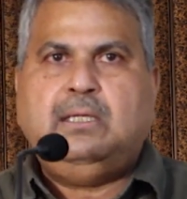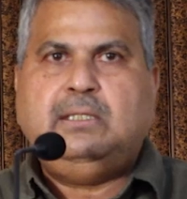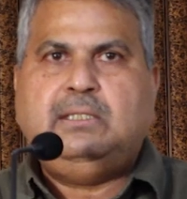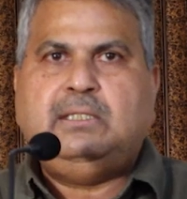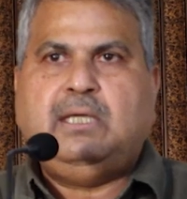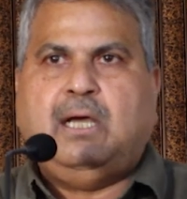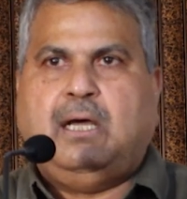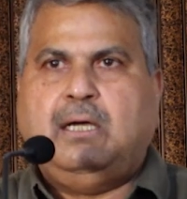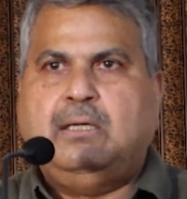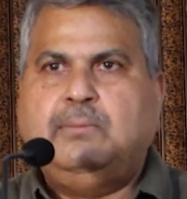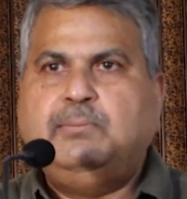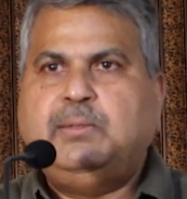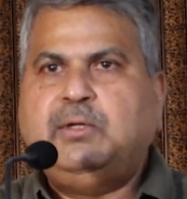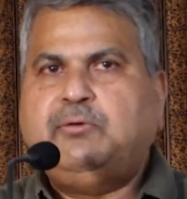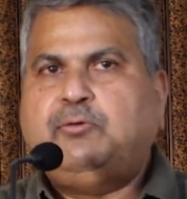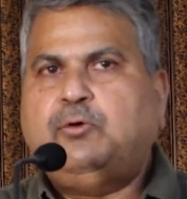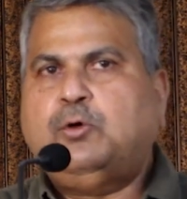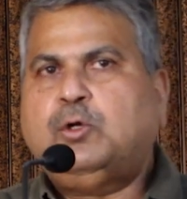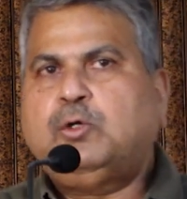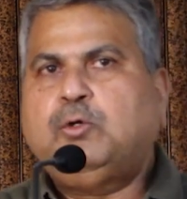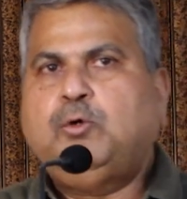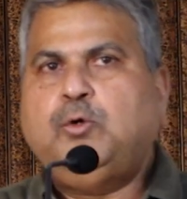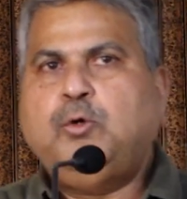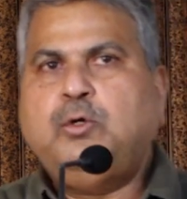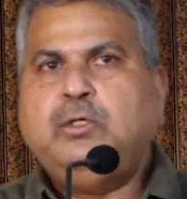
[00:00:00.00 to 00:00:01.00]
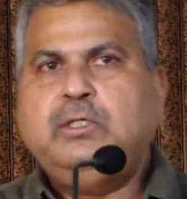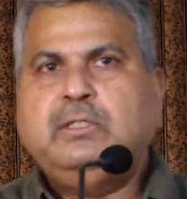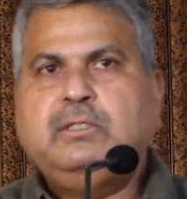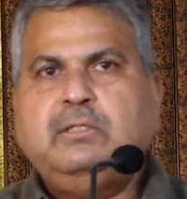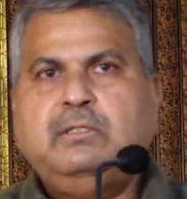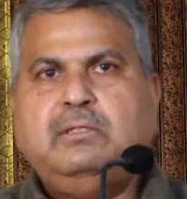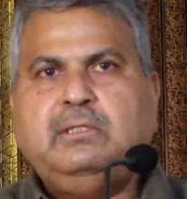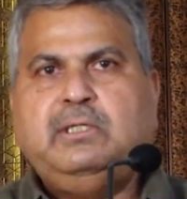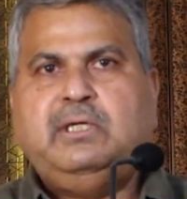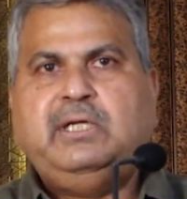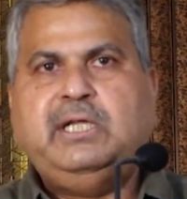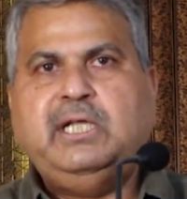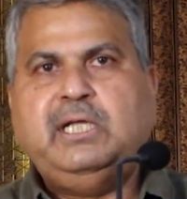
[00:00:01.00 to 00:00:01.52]
Before
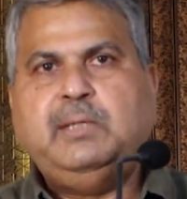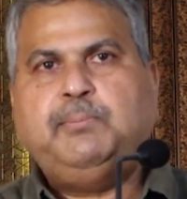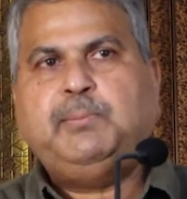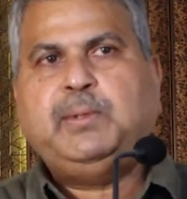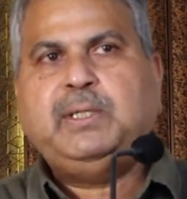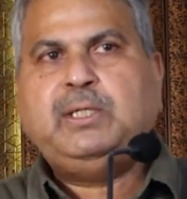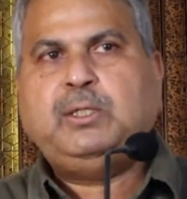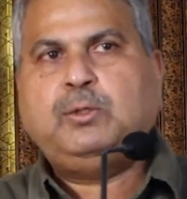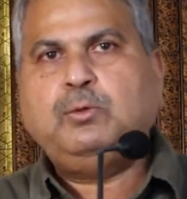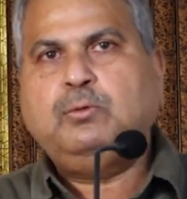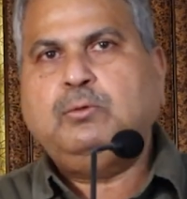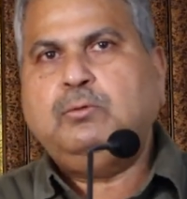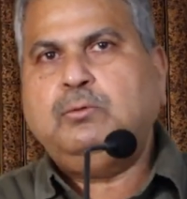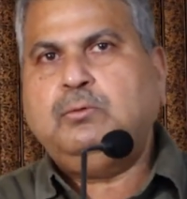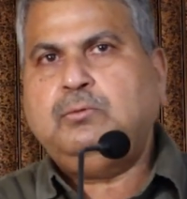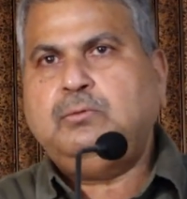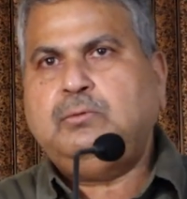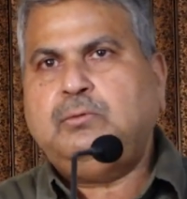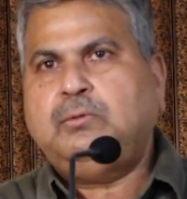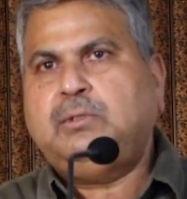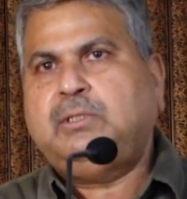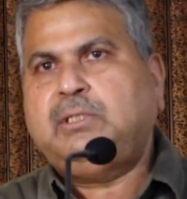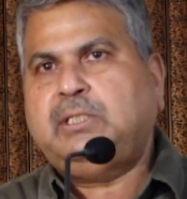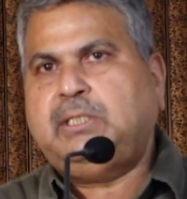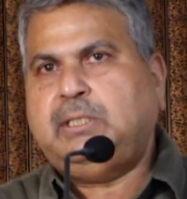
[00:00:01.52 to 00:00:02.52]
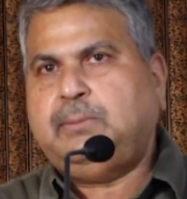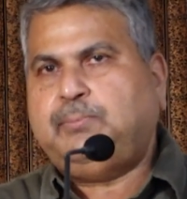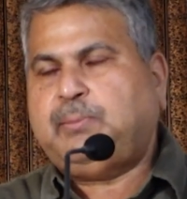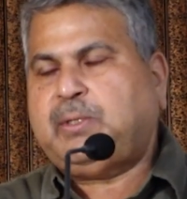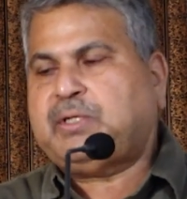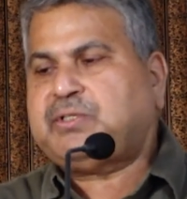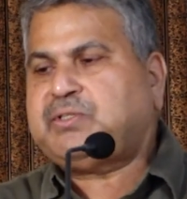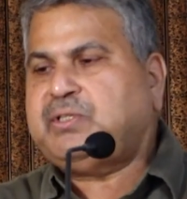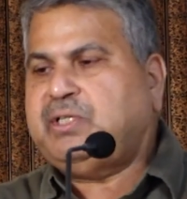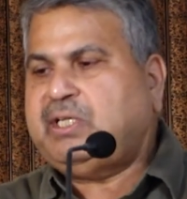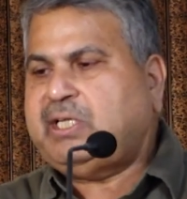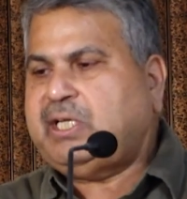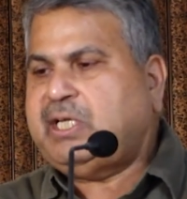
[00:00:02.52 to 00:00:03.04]
going deep into the
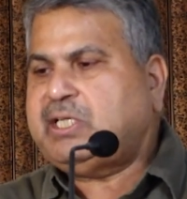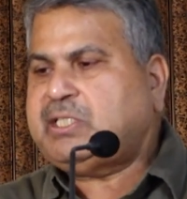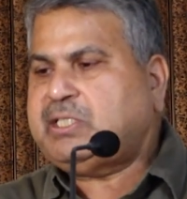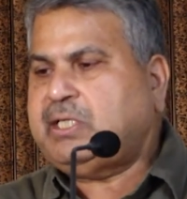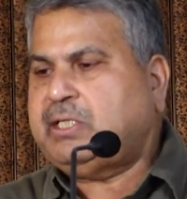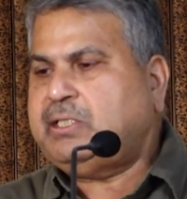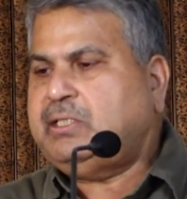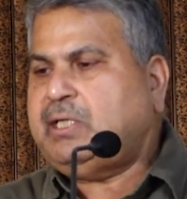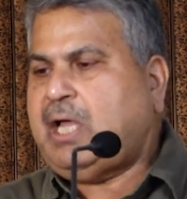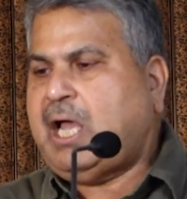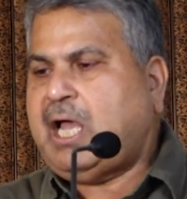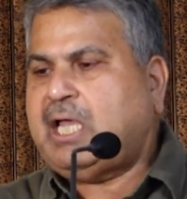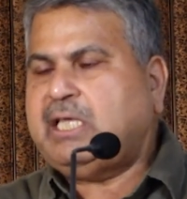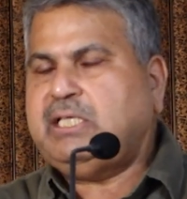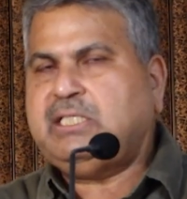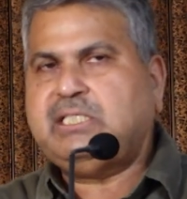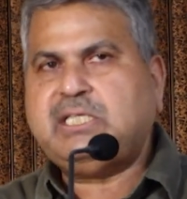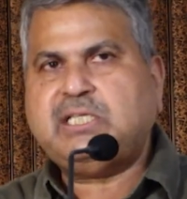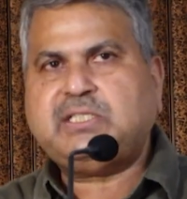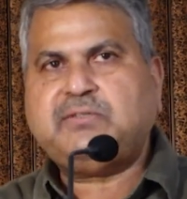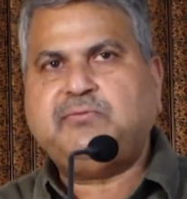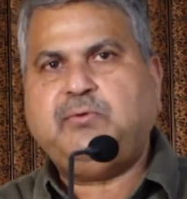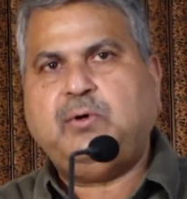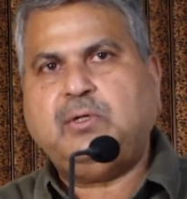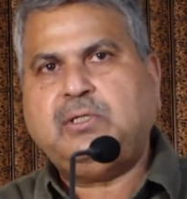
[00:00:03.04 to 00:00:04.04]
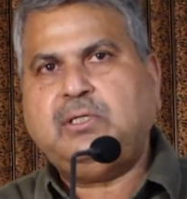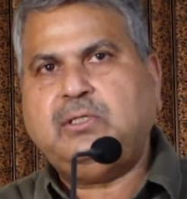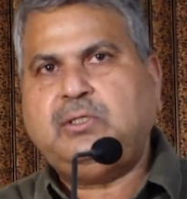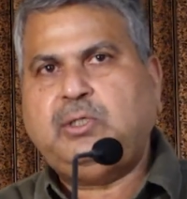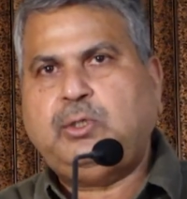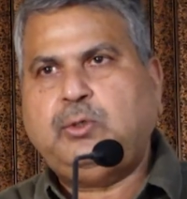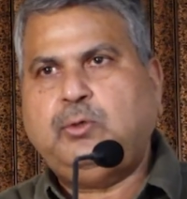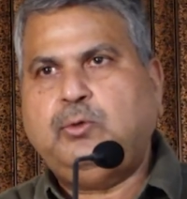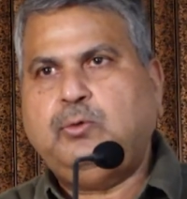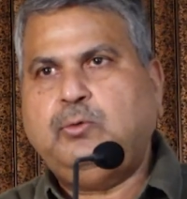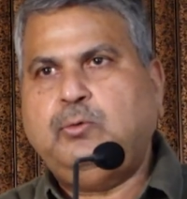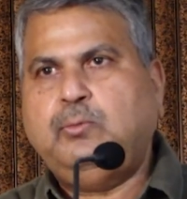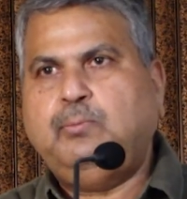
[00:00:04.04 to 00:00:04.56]
presentation, I just wanted
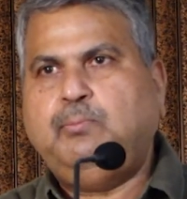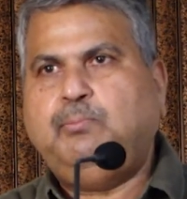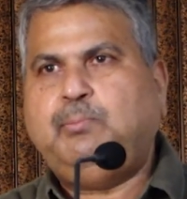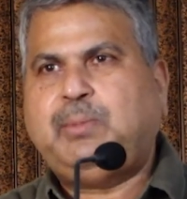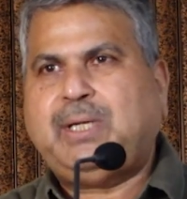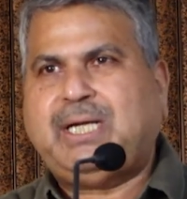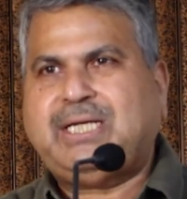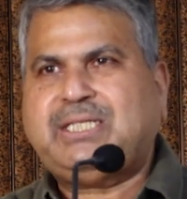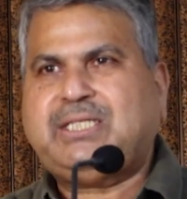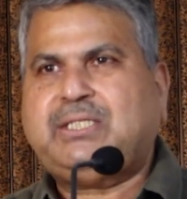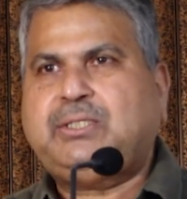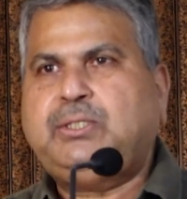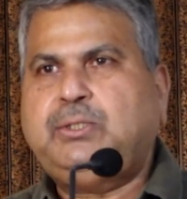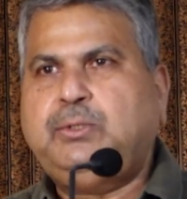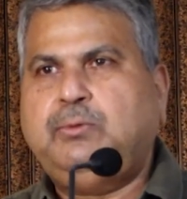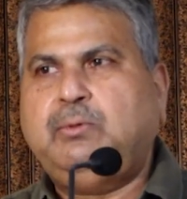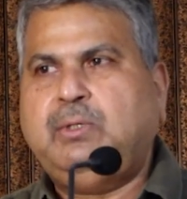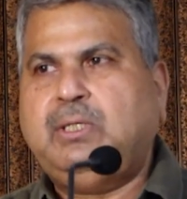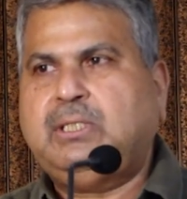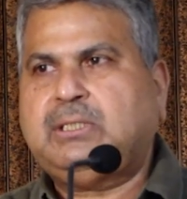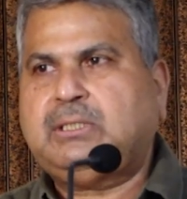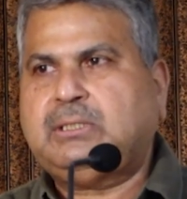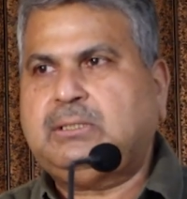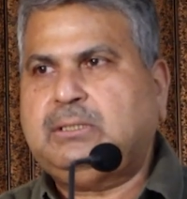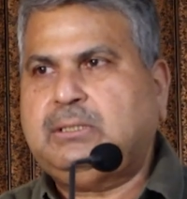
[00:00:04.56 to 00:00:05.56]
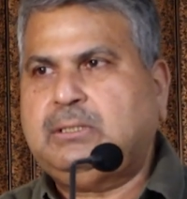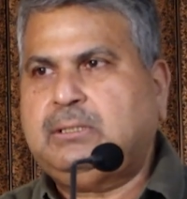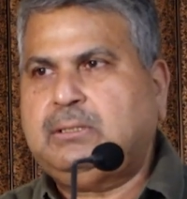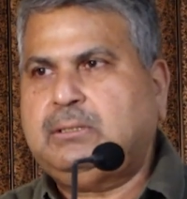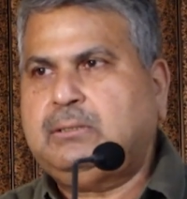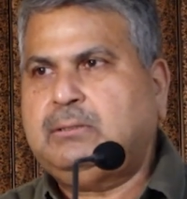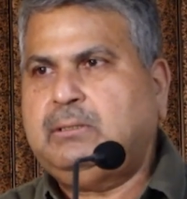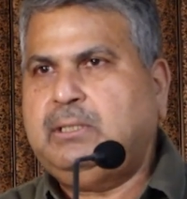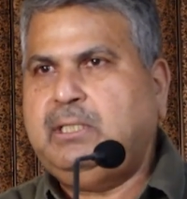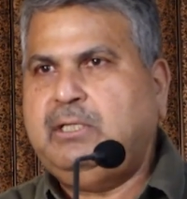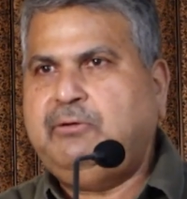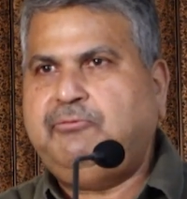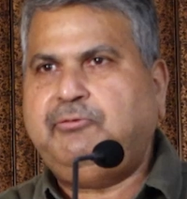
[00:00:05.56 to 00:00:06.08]
to brush
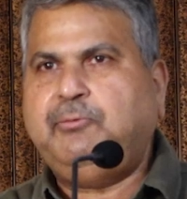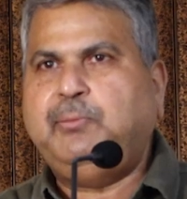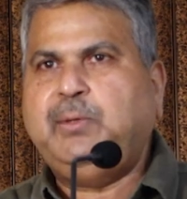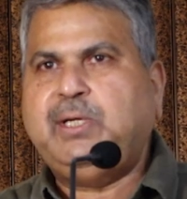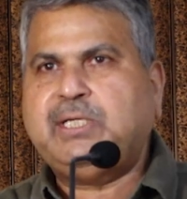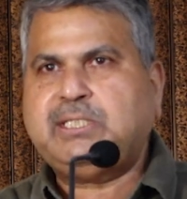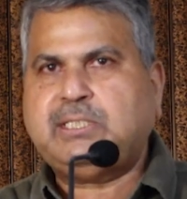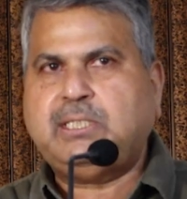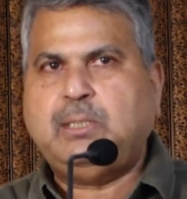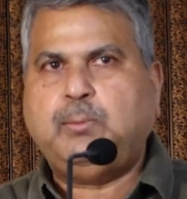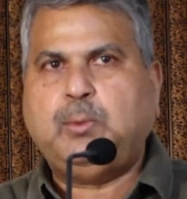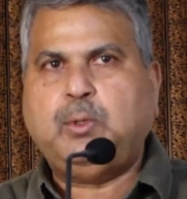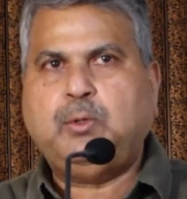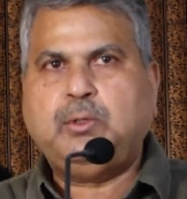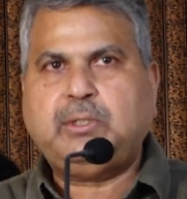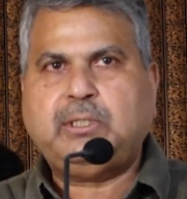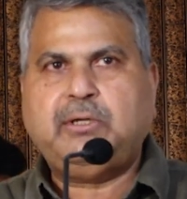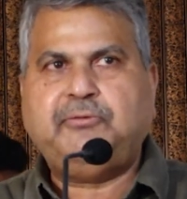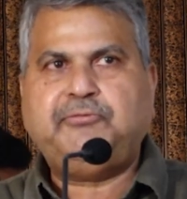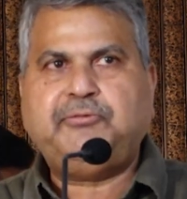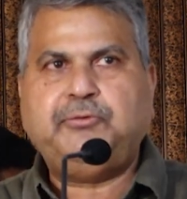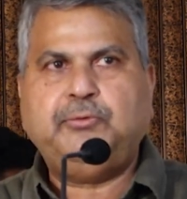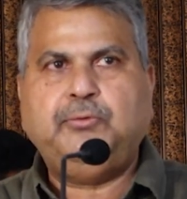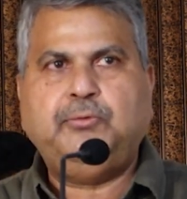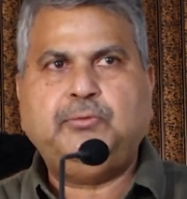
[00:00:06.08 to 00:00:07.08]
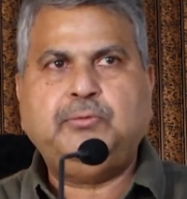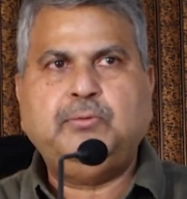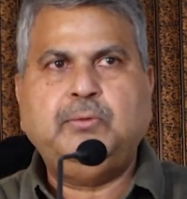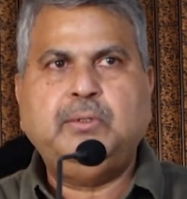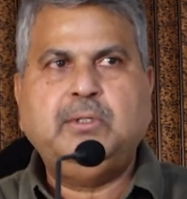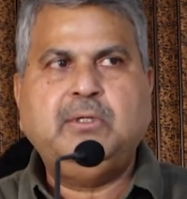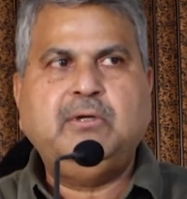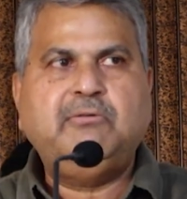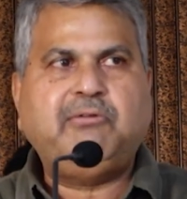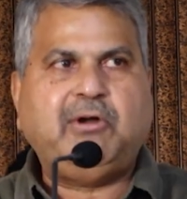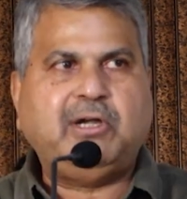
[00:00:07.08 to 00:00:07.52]
your information about a group,